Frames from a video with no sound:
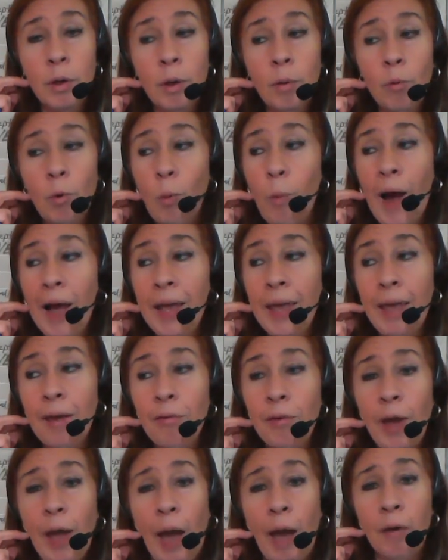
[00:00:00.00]
Well, why
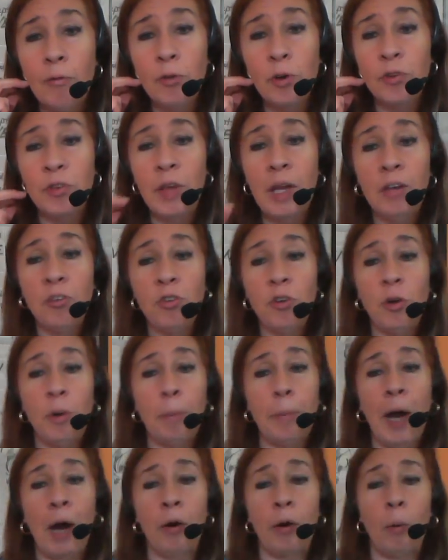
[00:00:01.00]
have a conversation
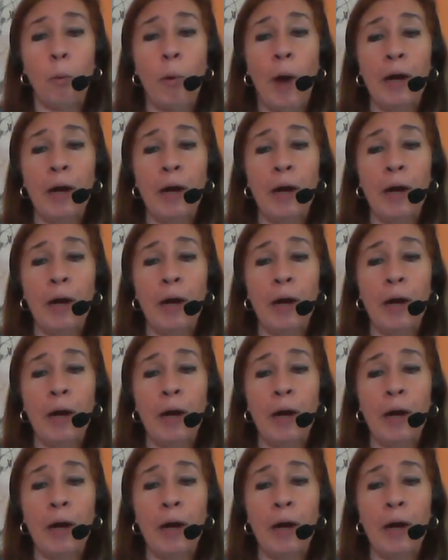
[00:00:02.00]
about it?